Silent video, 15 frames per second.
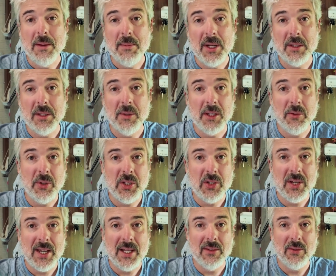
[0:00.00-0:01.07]
But ultimately, once
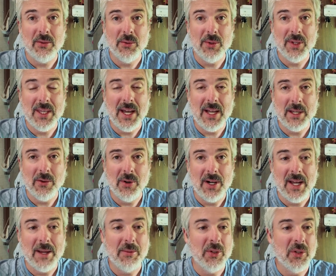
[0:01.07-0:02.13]
you get through with that, you are
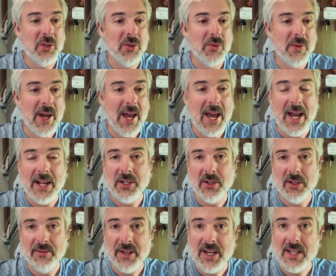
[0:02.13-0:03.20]
able to add
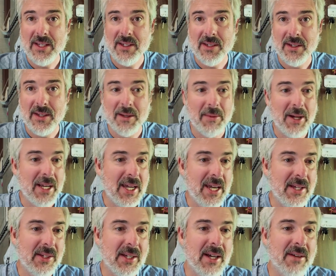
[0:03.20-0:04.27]
your device. In my
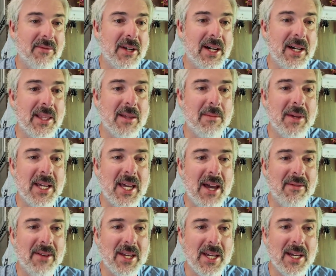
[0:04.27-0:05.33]
case, I've got the big
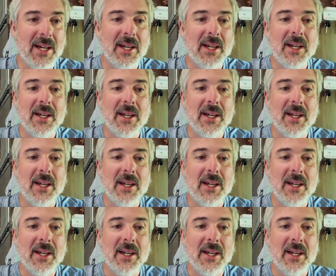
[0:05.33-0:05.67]
heavy